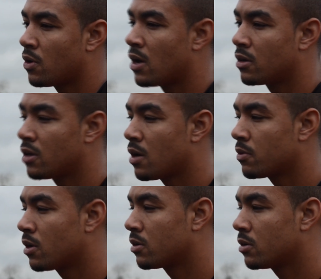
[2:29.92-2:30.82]
know how your
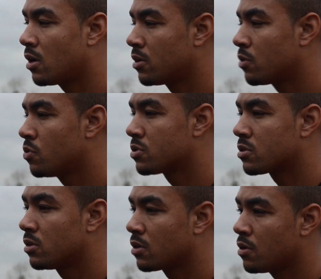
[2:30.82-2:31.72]
course
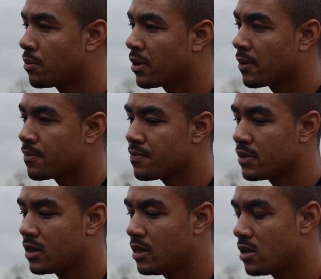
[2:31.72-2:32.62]
is going to go, but
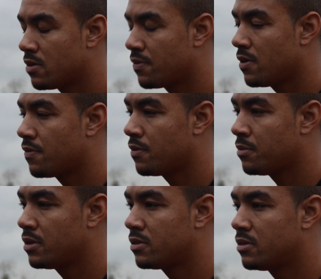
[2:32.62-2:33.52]
he had the faith
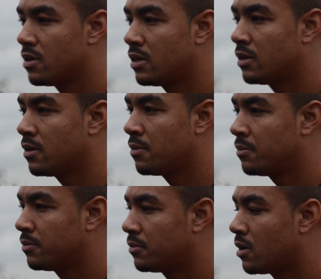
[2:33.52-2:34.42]
in me, and
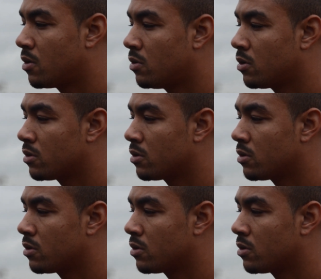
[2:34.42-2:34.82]
I owe a